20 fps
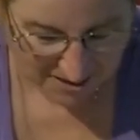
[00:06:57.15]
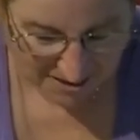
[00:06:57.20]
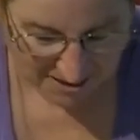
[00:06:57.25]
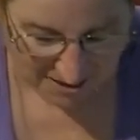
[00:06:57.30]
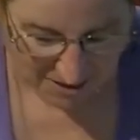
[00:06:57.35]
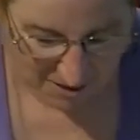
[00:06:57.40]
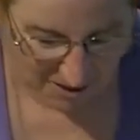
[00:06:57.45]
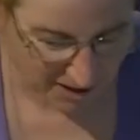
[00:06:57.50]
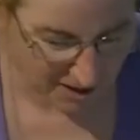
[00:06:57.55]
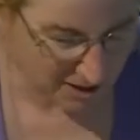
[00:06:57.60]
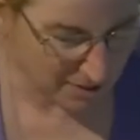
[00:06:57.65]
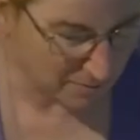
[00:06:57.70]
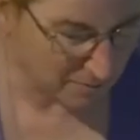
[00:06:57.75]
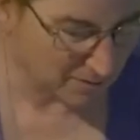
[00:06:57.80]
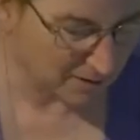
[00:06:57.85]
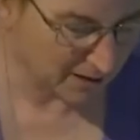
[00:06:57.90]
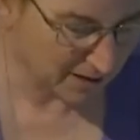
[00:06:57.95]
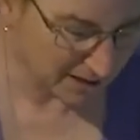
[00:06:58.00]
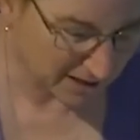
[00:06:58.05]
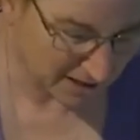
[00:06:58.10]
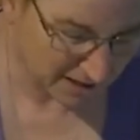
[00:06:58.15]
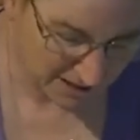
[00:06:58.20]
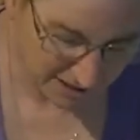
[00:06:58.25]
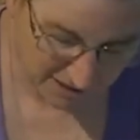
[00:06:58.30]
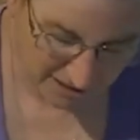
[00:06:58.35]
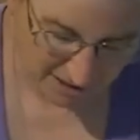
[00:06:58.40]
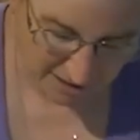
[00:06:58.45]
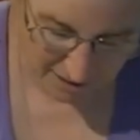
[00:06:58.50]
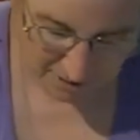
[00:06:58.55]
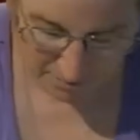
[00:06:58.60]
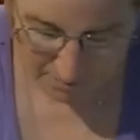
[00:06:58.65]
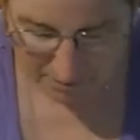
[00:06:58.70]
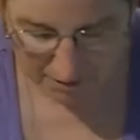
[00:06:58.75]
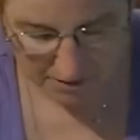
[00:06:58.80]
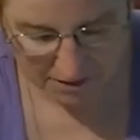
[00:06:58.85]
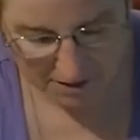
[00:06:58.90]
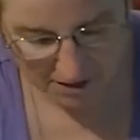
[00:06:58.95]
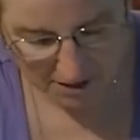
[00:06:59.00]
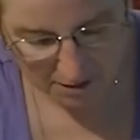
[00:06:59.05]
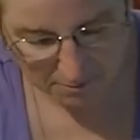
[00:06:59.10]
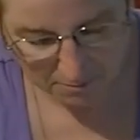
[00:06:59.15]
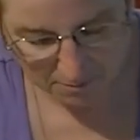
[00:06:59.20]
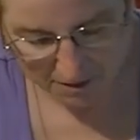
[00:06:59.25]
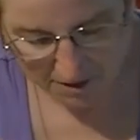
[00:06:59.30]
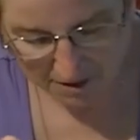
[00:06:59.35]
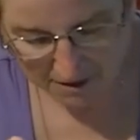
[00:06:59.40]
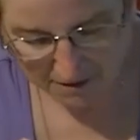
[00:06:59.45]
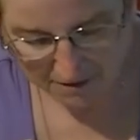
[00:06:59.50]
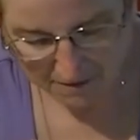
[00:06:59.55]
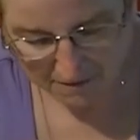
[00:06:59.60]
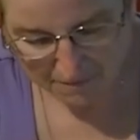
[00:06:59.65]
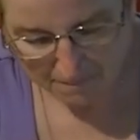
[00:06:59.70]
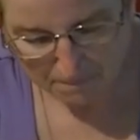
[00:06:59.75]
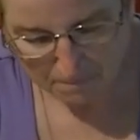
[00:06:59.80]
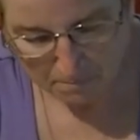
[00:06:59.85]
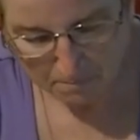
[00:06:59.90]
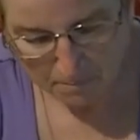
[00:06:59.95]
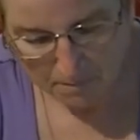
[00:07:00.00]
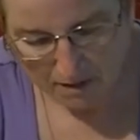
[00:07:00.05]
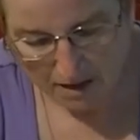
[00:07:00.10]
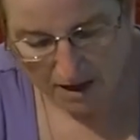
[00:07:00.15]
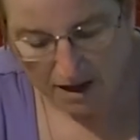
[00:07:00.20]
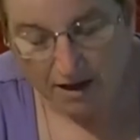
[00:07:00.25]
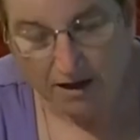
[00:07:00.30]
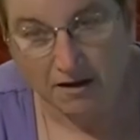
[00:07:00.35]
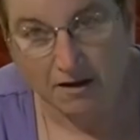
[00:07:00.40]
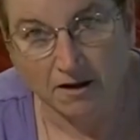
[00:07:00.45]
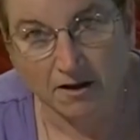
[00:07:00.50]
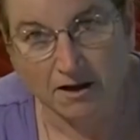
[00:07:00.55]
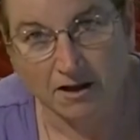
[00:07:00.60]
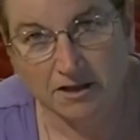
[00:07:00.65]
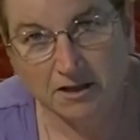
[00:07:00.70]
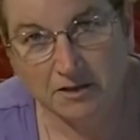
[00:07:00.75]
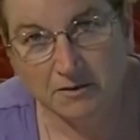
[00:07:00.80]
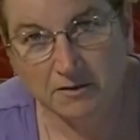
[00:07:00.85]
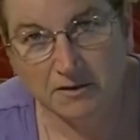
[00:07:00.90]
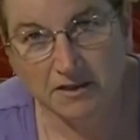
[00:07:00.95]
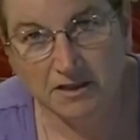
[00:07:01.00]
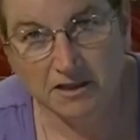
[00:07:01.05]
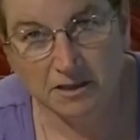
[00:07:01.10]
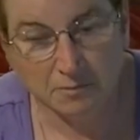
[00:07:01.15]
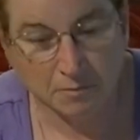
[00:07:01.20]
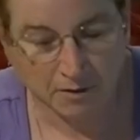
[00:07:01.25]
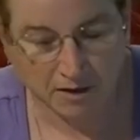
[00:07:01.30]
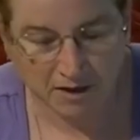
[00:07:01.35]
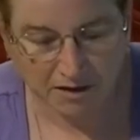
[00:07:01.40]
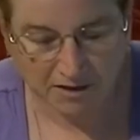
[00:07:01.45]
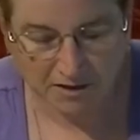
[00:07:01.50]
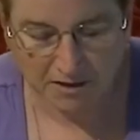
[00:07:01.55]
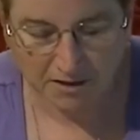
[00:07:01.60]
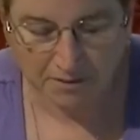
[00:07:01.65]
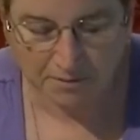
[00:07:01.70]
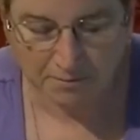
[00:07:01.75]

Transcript: So I am really excited about this part. Also in this box